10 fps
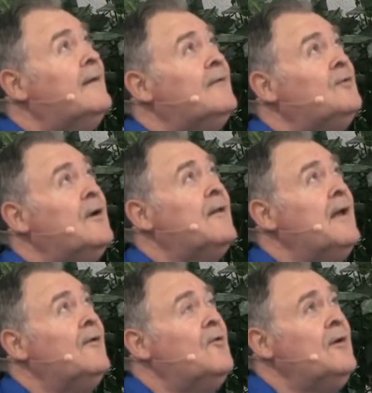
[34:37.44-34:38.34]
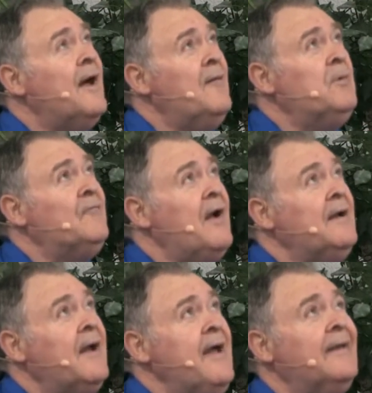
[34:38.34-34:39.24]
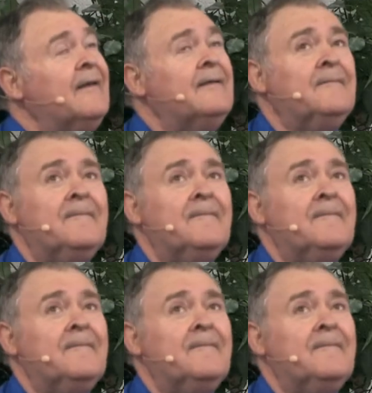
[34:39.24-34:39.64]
Did you hear that, Lord? I believe I can handle it.